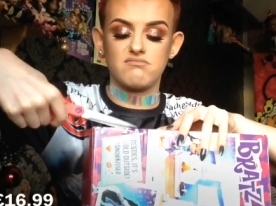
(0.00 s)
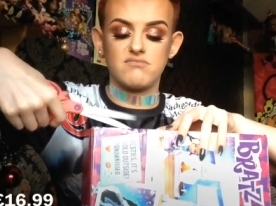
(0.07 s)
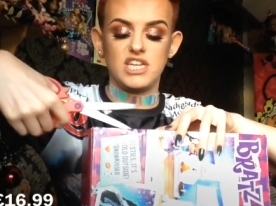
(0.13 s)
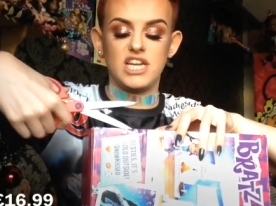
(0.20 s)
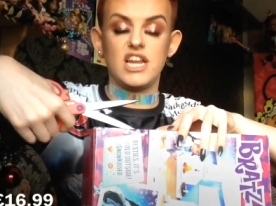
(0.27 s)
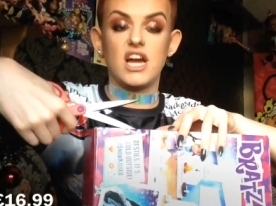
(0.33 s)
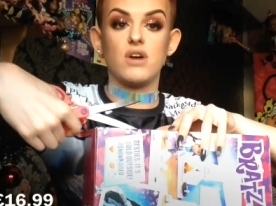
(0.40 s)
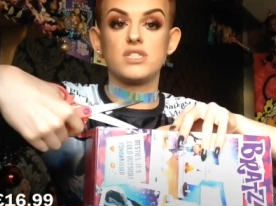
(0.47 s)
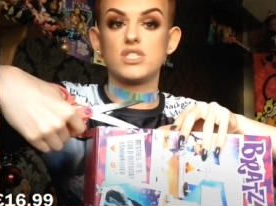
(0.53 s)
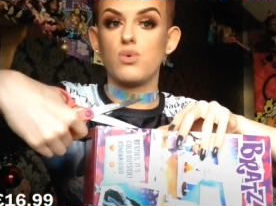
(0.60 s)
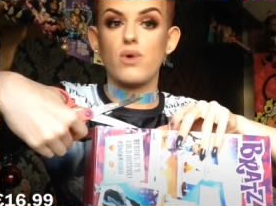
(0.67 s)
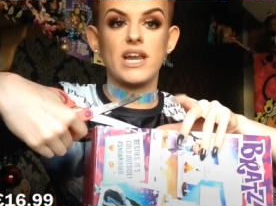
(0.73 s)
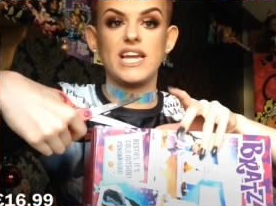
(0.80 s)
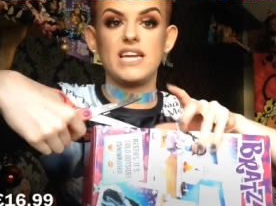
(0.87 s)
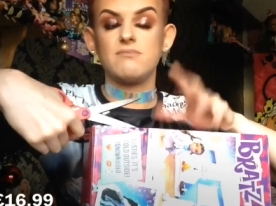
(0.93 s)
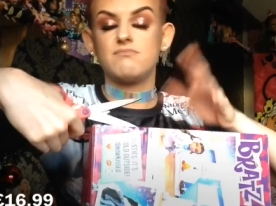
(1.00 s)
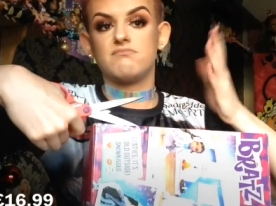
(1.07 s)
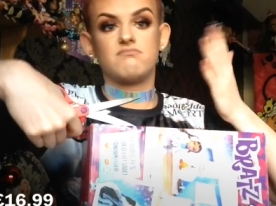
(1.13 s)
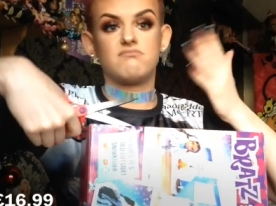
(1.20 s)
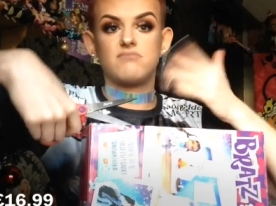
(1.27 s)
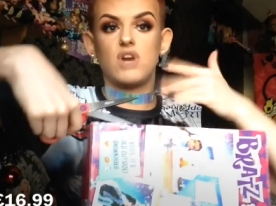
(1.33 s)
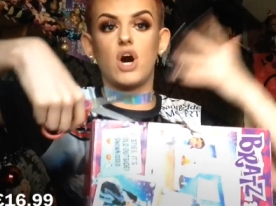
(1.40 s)
You know, 20
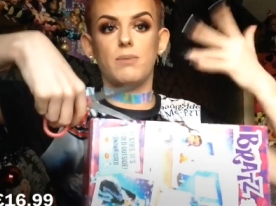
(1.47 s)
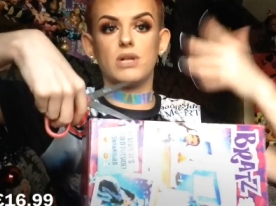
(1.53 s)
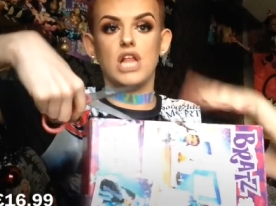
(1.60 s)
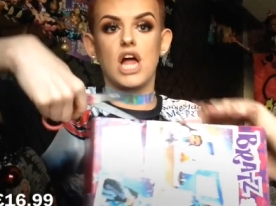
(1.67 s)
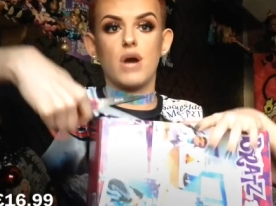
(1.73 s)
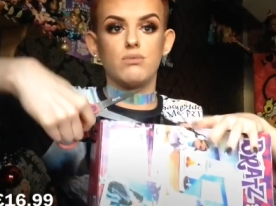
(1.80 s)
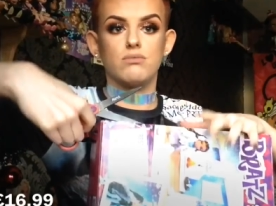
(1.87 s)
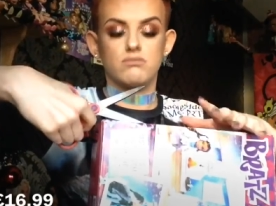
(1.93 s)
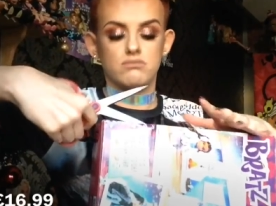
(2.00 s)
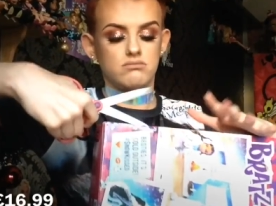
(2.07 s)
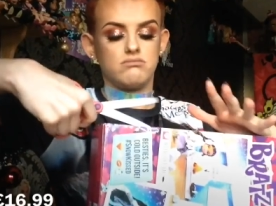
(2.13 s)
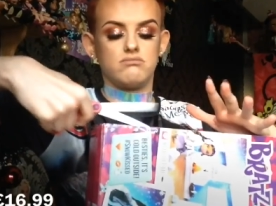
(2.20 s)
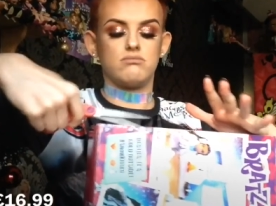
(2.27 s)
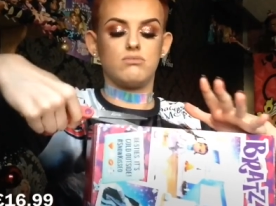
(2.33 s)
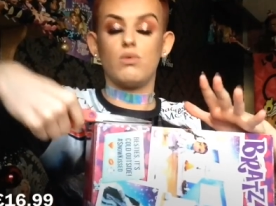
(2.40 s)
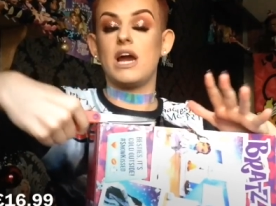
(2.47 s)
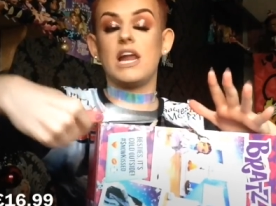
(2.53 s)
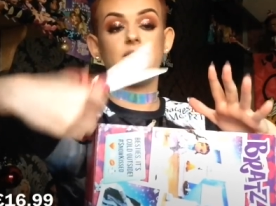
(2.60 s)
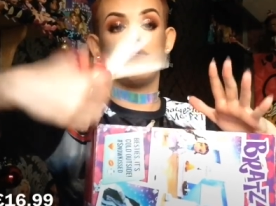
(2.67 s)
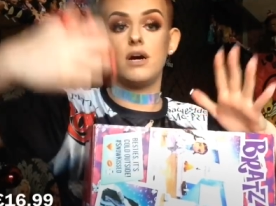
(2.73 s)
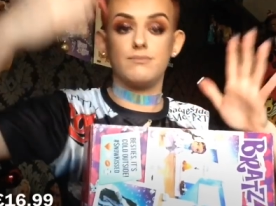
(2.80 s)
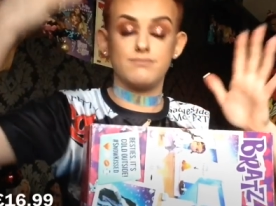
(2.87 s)
or below.
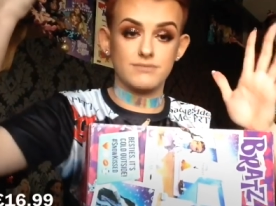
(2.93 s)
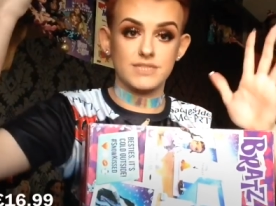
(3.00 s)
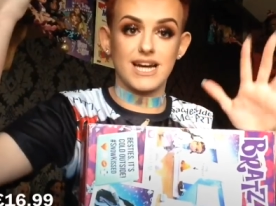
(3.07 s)
Whatever.